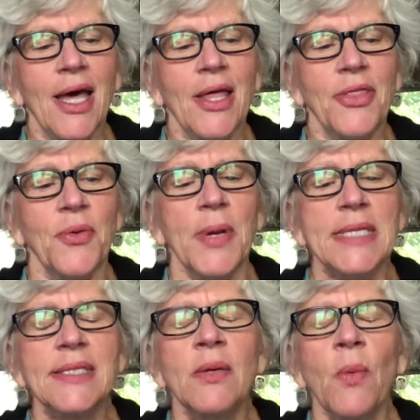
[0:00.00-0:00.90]
The
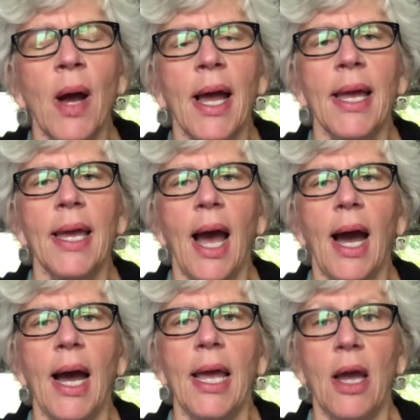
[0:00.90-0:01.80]
reason why
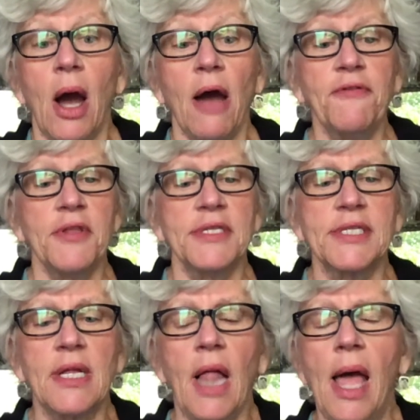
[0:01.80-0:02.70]
I offer this
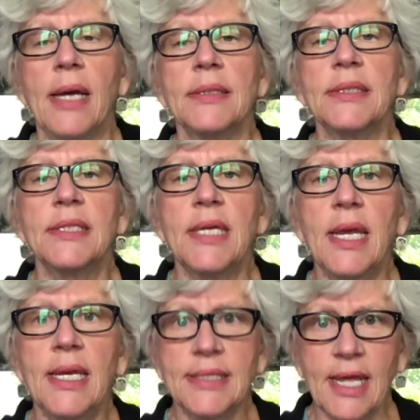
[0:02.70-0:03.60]
class
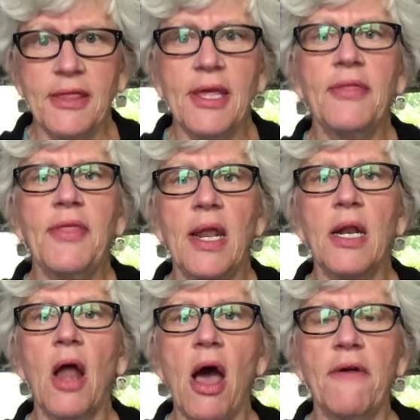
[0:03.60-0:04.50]
is I think that
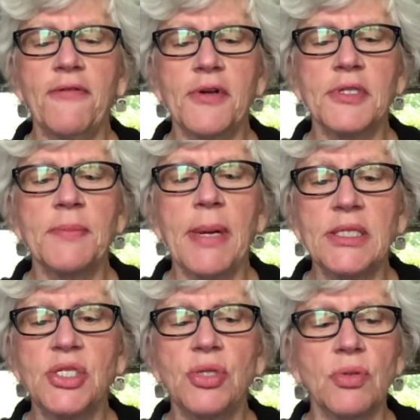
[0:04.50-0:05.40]
it offers my
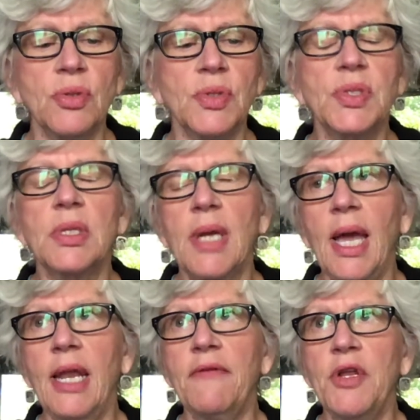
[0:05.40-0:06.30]
students
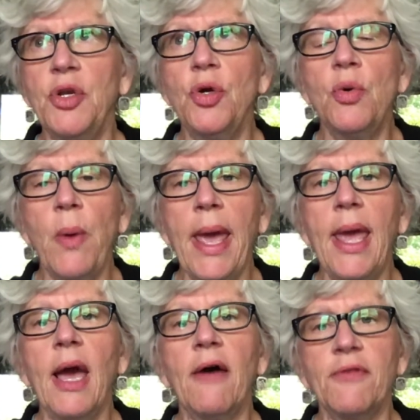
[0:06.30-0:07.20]
kind of a new
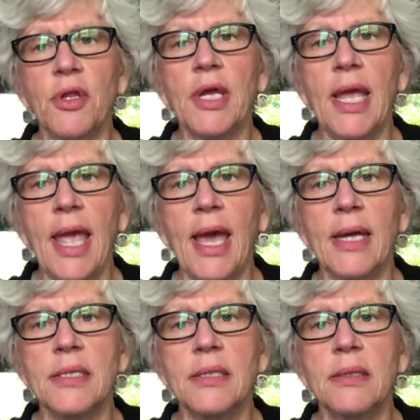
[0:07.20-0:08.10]
way of looking
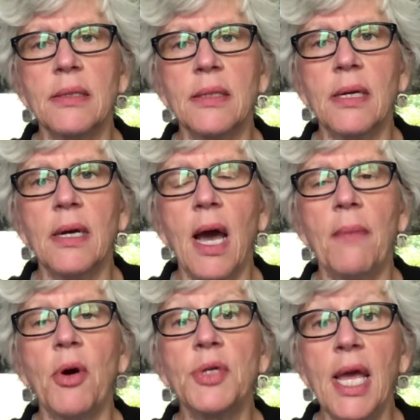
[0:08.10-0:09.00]
at
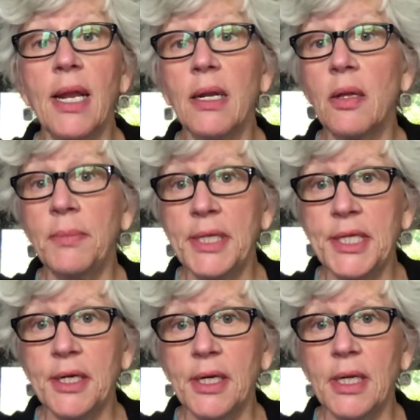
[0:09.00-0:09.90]
botanical
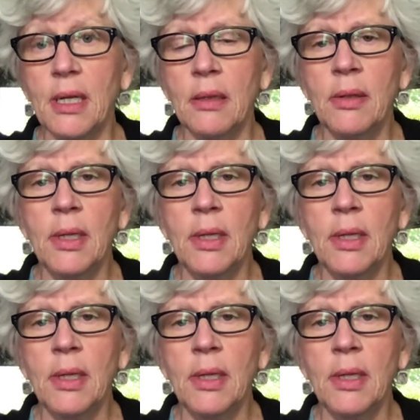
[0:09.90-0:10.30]
material